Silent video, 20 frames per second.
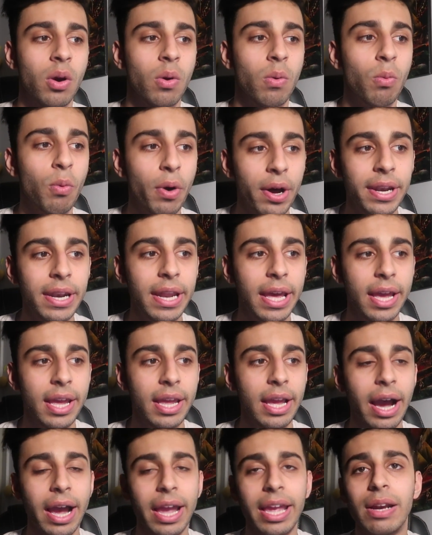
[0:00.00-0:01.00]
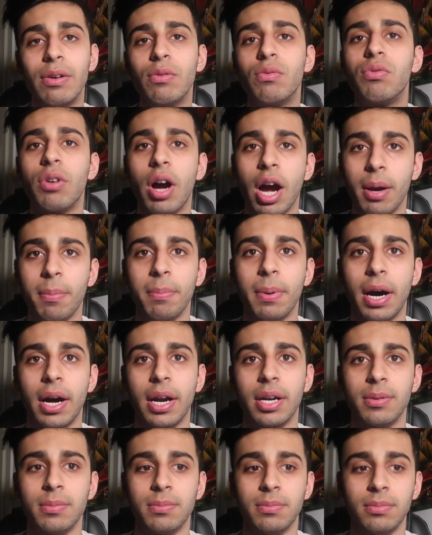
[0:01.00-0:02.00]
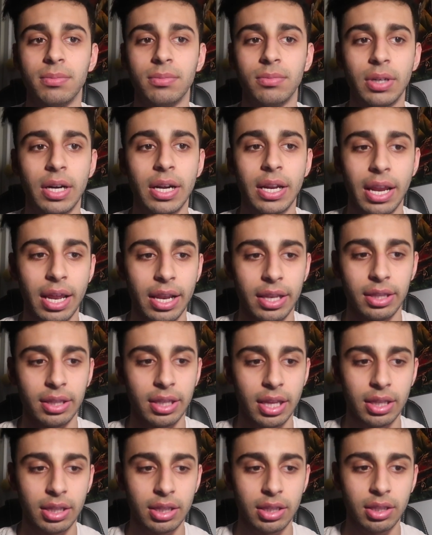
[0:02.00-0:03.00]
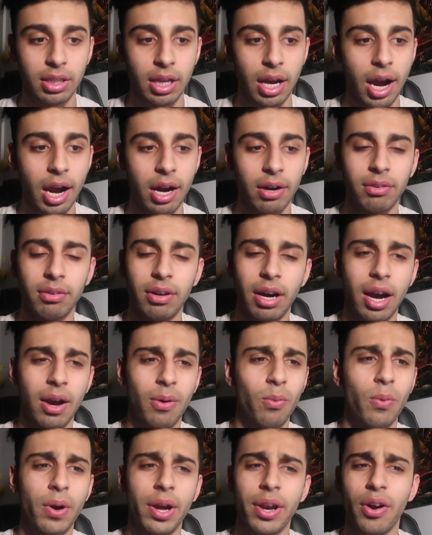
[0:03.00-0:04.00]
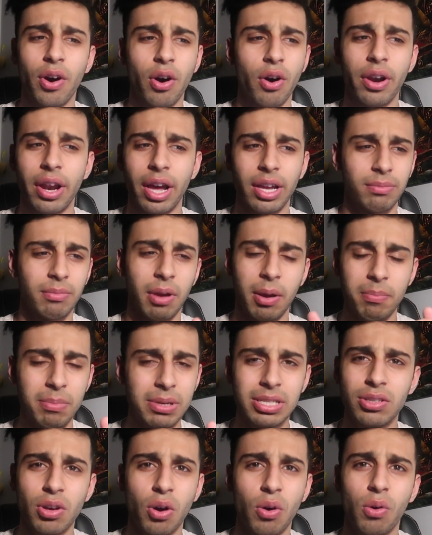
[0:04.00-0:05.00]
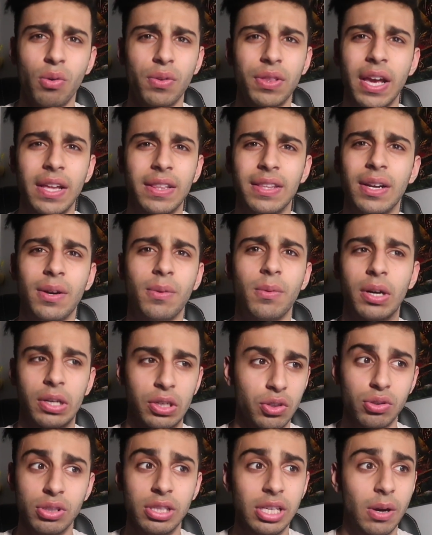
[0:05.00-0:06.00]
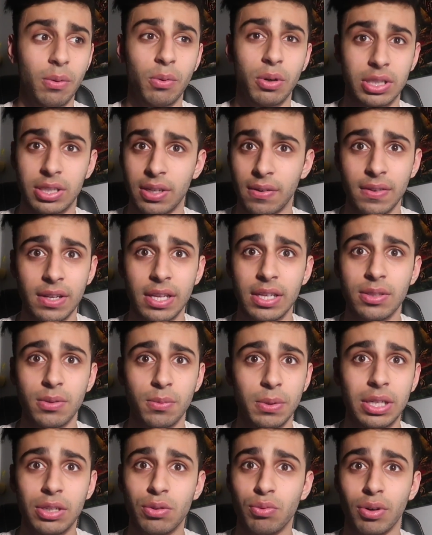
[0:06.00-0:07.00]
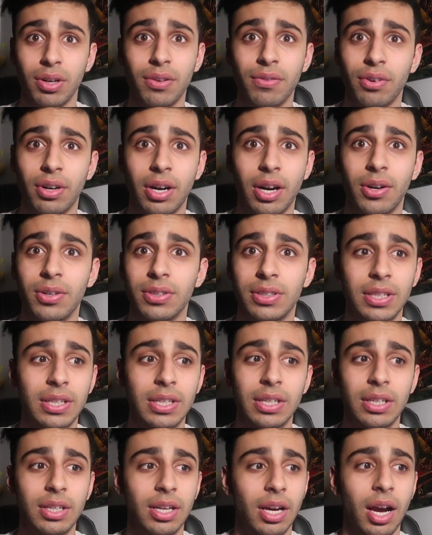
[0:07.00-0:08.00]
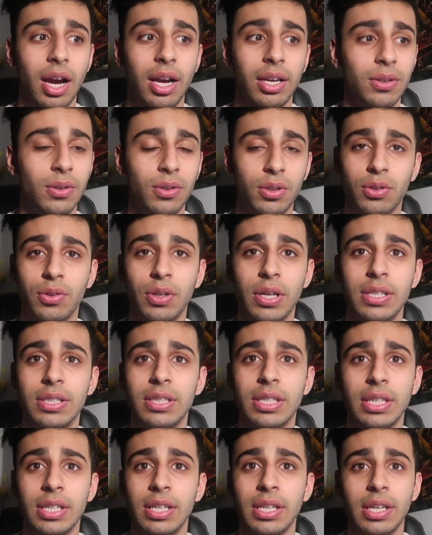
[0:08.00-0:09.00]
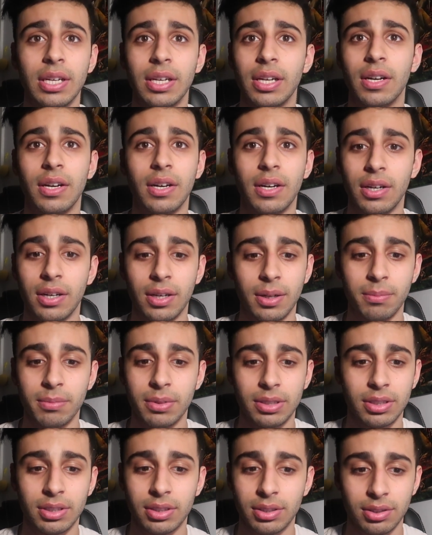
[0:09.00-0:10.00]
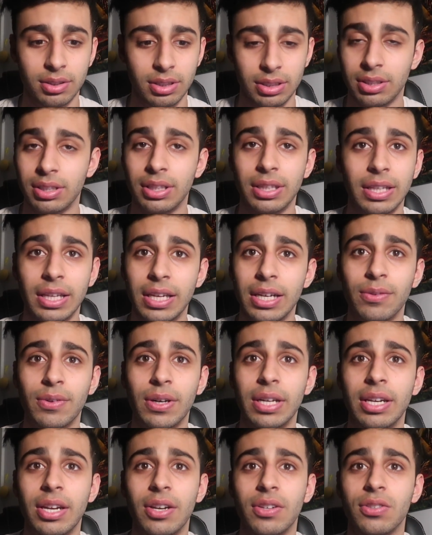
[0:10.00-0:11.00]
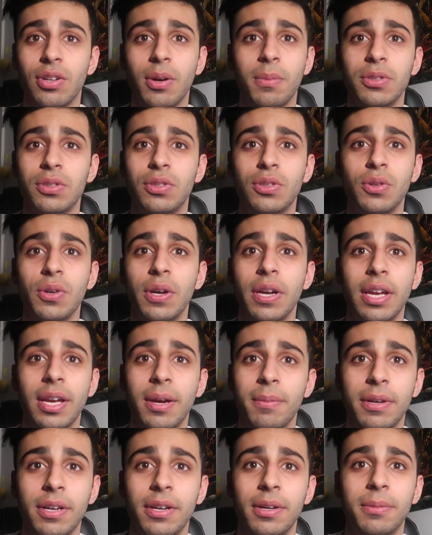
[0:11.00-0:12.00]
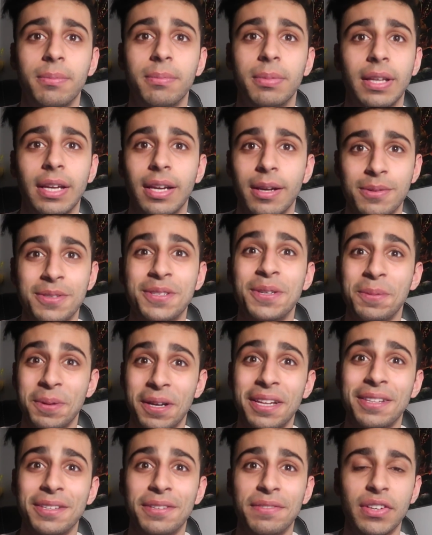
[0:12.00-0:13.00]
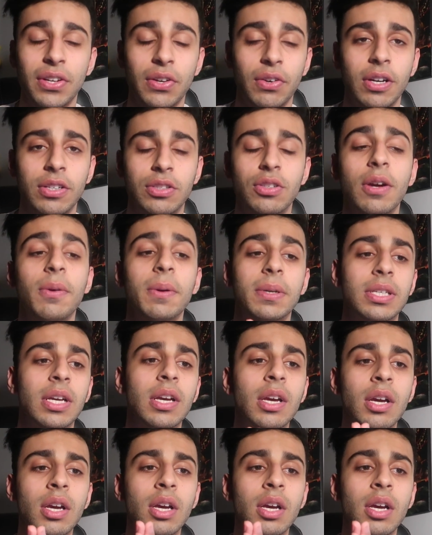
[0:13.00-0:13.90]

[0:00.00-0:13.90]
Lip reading: one day I hit rock bottom, right? And then I went on, I missed a whole day. I didn't work. Usually I work 7 days a week, 24 hours. I go crazy. It's late right now. It's almost 2 a.m. here, but I'm still making this video, right? So anyways,